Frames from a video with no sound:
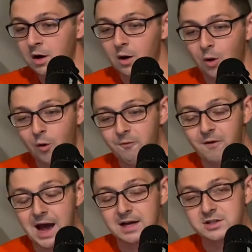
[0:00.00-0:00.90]

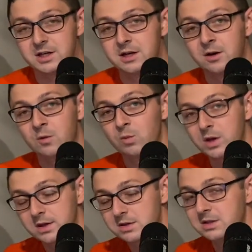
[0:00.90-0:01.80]
old-fashioned
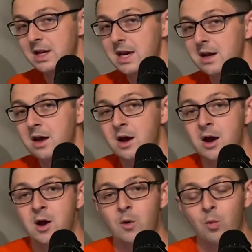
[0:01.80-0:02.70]
real estate
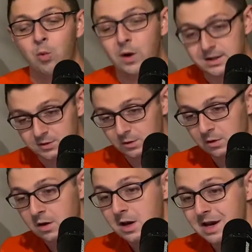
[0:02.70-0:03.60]

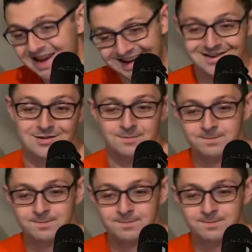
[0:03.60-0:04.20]
rental income.